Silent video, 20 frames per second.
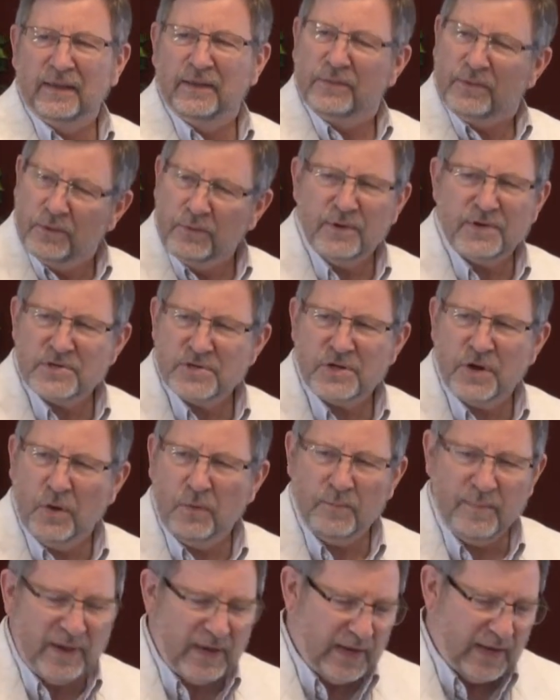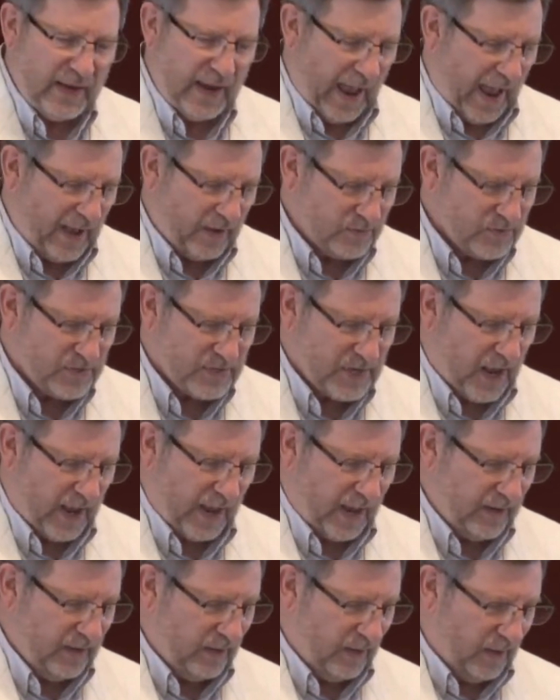There is no meaning
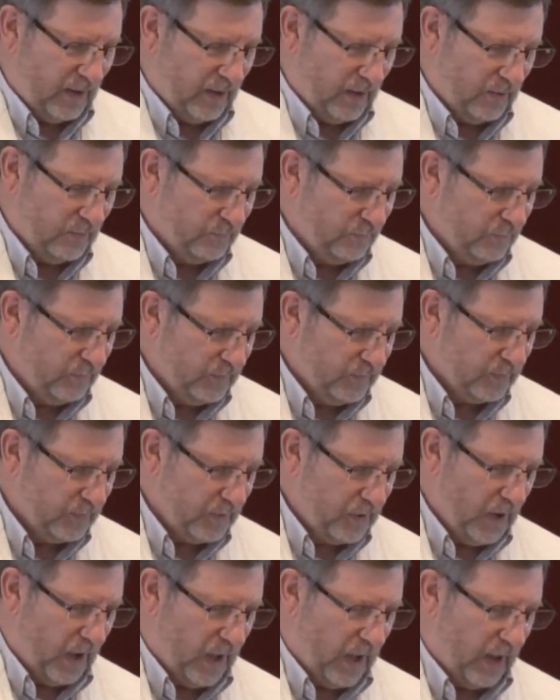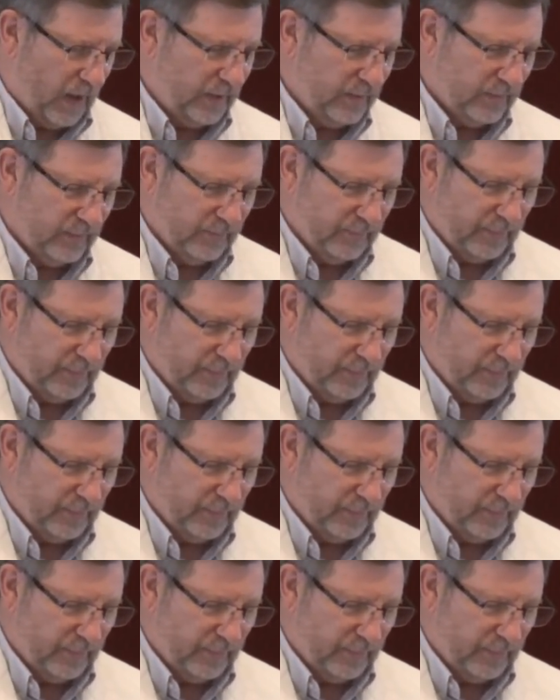outside of God.